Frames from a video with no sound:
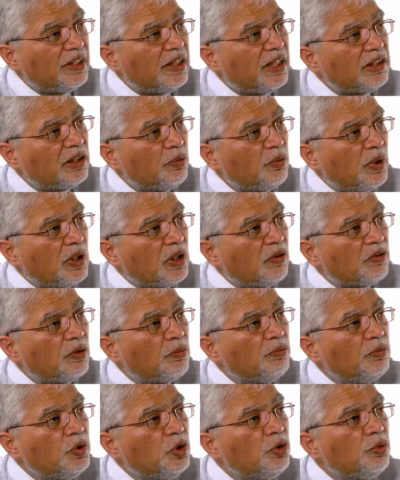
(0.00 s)
another one of
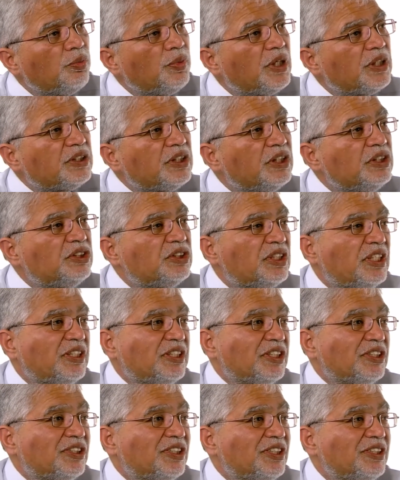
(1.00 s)
the numerous
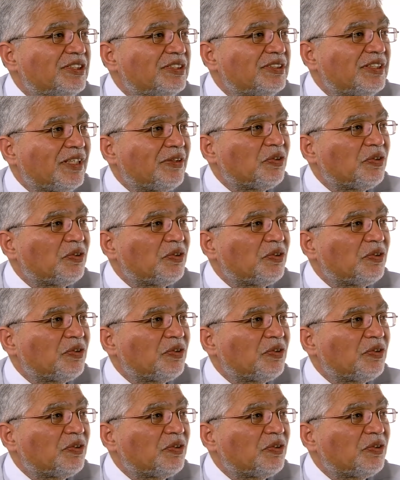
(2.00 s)
insurgencies